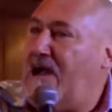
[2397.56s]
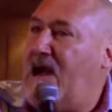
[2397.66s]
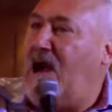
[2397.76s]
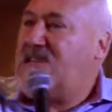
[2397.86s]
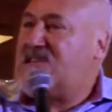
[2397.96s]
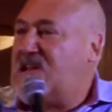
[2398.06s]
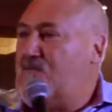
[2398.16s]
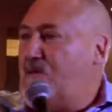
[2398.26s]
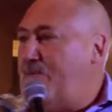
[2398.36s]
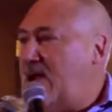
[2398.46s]
Isaac and
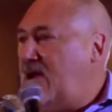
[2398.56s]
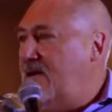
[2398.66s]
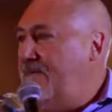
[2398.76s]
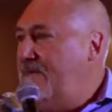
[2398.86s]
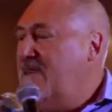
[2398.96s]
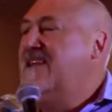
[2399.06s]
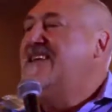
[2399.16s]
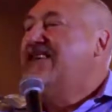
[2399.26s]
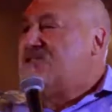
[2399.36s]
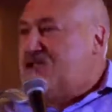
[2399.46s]
Rebekah
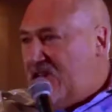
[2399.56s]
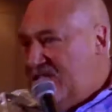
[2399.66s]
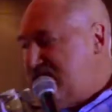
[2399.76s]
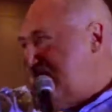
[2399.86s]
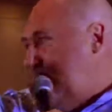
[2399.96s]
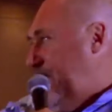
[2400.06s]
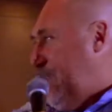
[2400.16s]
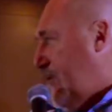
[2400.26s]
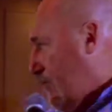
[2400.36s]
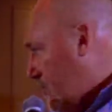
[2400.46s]
She's
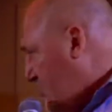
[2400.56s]
impotent.